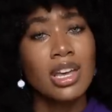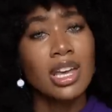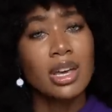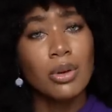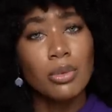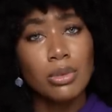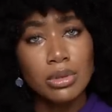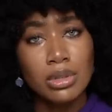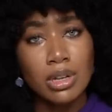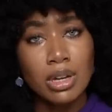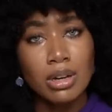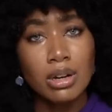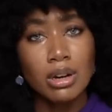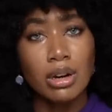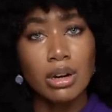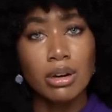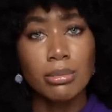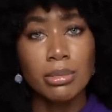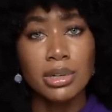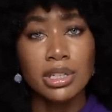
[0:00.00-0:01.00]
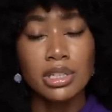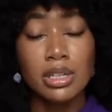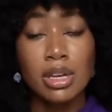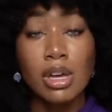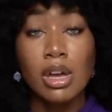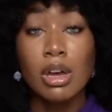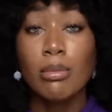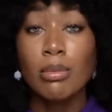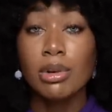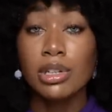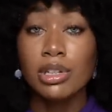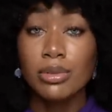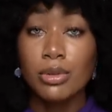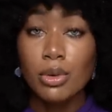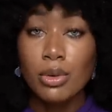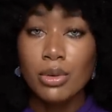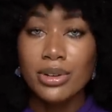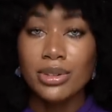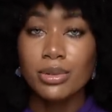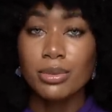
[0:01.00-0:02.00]
It will not harm it. But of
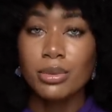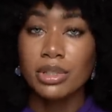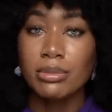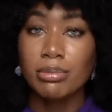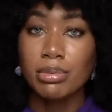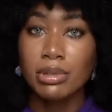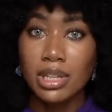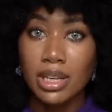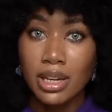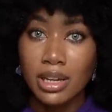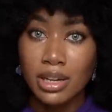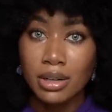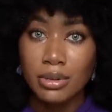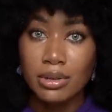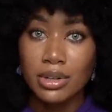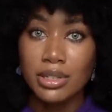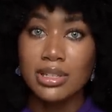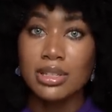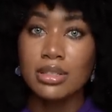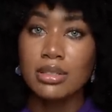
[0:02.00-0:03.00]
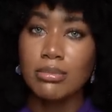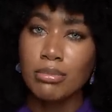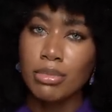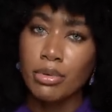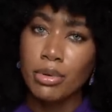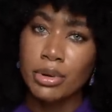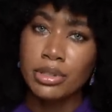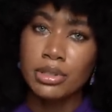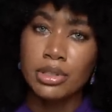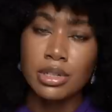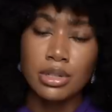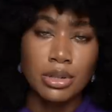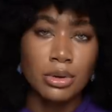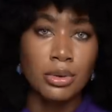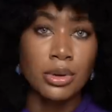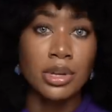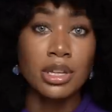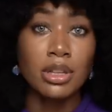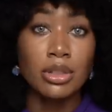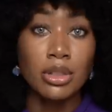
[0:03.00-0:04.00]
course, when applying grease, it's important to
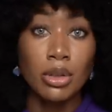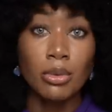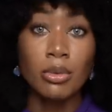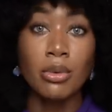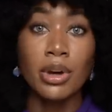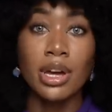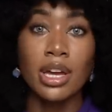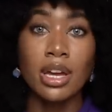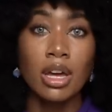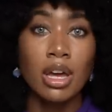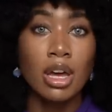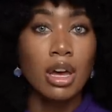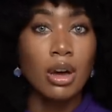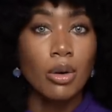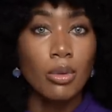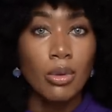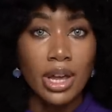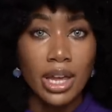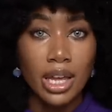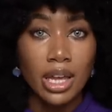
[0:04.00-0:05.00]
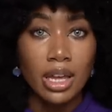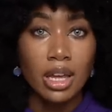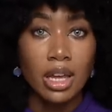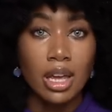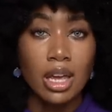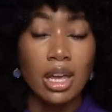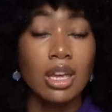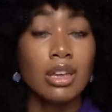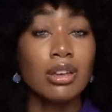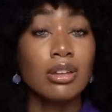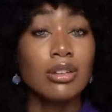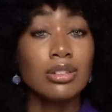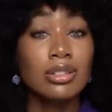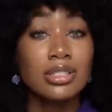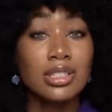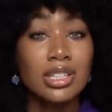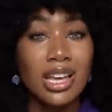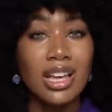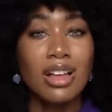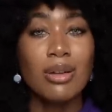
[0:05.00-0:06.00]
do it the right way. Your
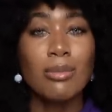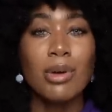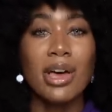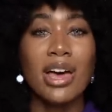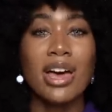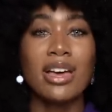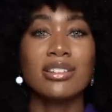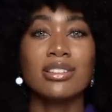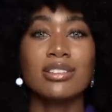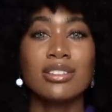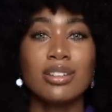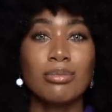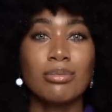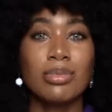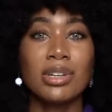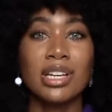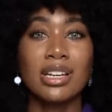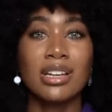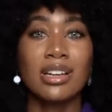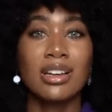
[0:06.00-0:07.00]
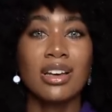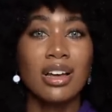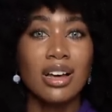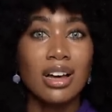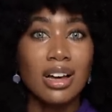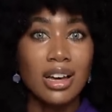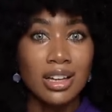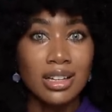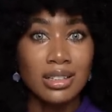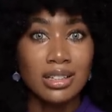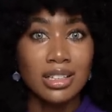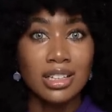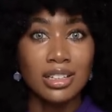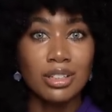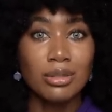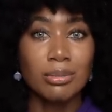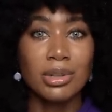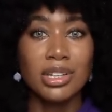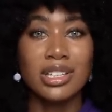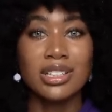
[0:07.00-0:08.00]
scalp has to be a
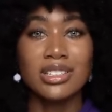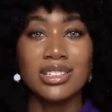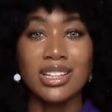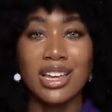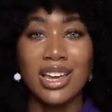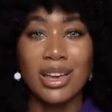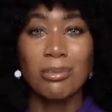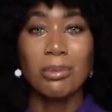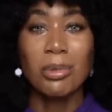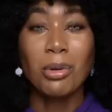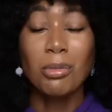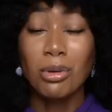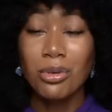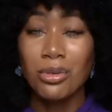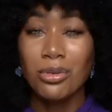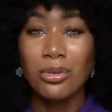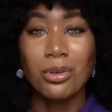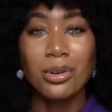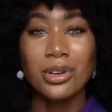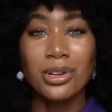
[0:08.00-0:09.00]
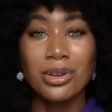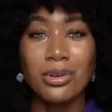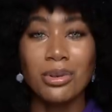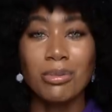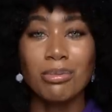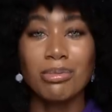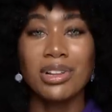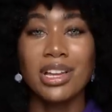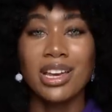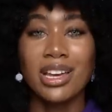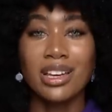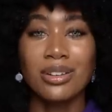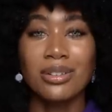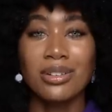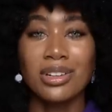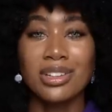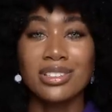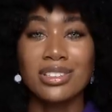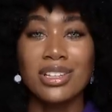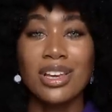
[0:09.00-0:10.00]
little bit damp before you apply
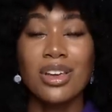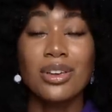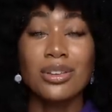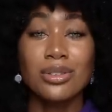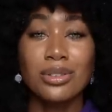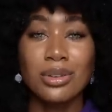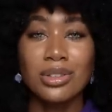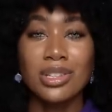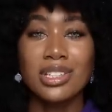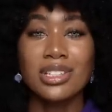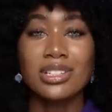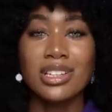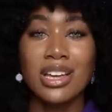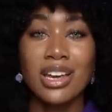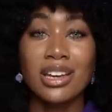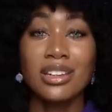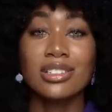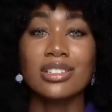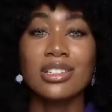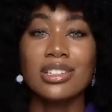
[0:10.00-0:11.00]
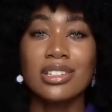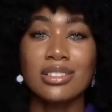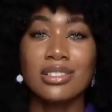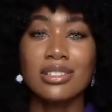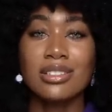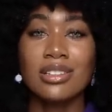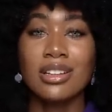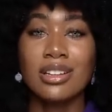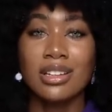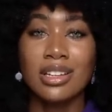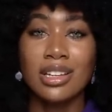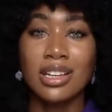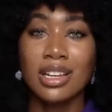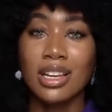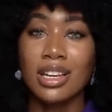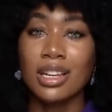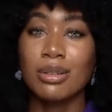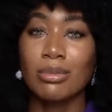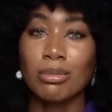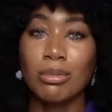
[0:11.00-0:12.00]
grease so that it's actually sealing
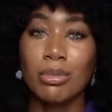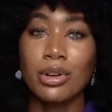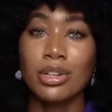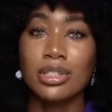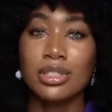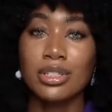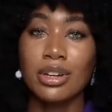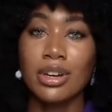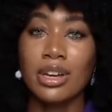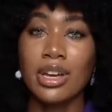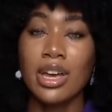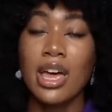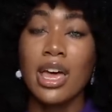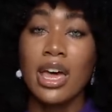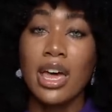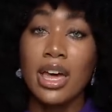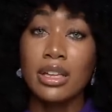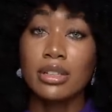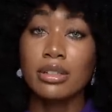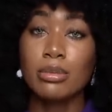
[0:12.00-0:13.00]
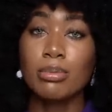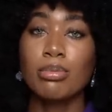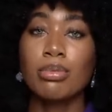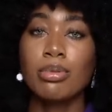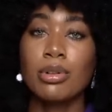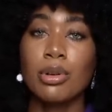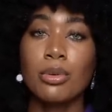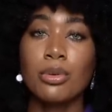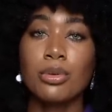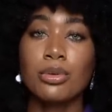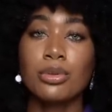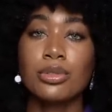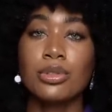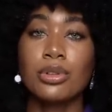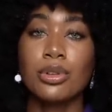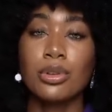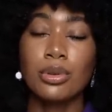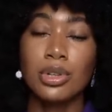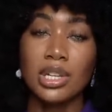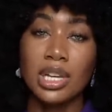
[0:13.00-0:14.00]
in moisture as opposed
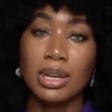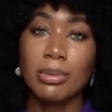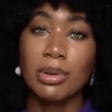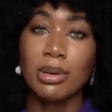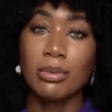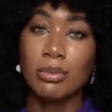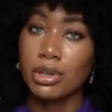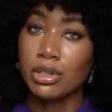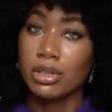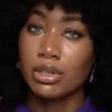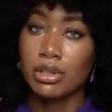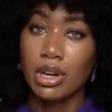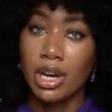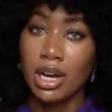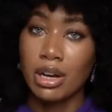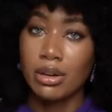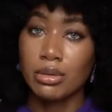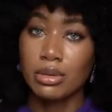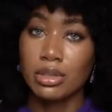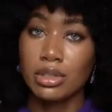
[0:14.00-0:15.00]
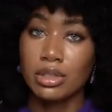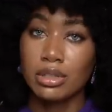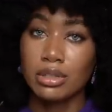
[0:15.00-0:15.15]
to keeping moisture out.